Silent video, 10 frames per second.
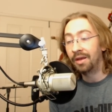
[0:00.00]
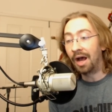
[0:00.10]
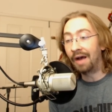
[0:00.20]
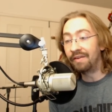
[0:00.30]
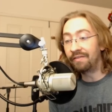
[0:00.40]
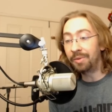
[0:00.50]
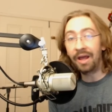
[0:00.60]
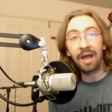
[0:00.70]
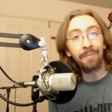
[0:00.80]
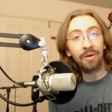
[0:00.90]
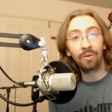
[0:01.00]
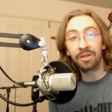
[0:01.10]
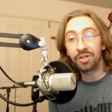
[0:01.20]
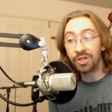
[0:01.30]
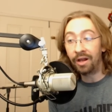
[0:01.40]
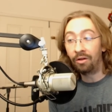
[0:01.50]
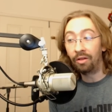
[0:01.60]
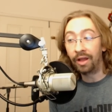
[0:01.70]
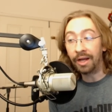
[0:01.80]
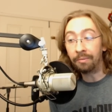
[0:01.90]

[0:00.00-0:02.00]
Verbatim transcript: I've never been happier with the channel. Like,